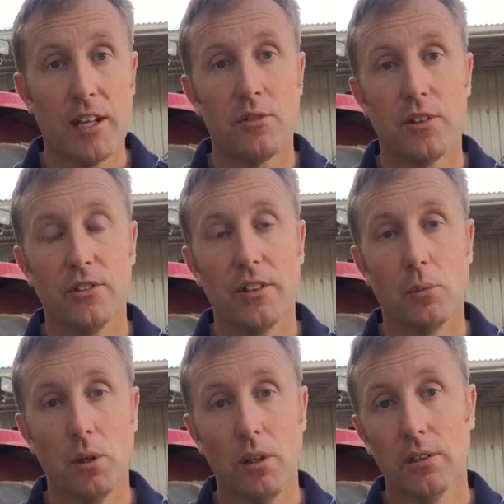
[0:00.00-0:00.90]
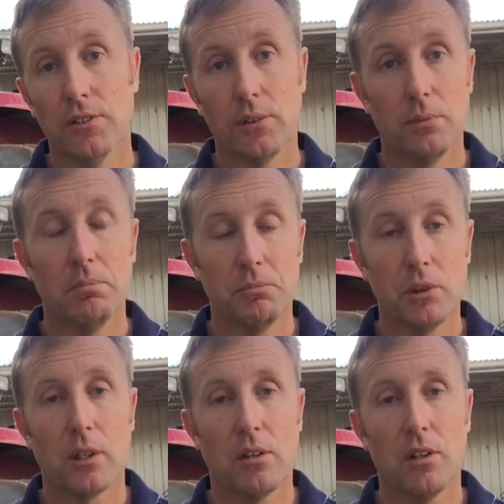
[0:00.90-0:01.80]
countries in the world to
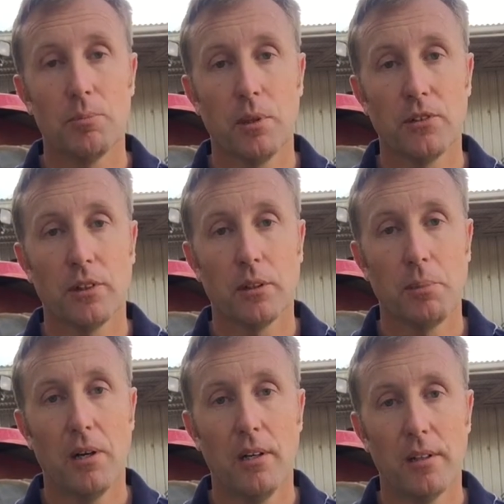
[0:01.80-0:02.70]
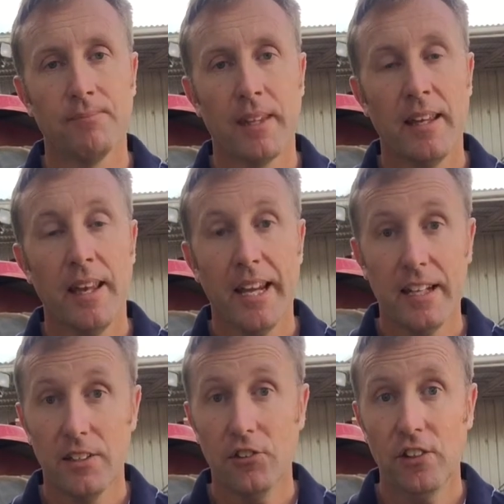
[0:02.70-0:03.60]
utilise bicyclopyrone.
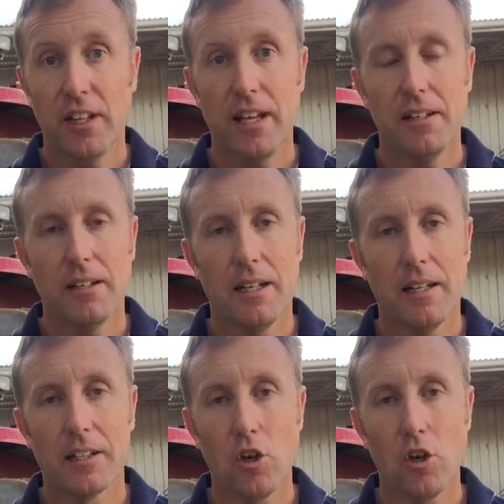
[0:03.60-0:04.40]
In addition to that, uh, the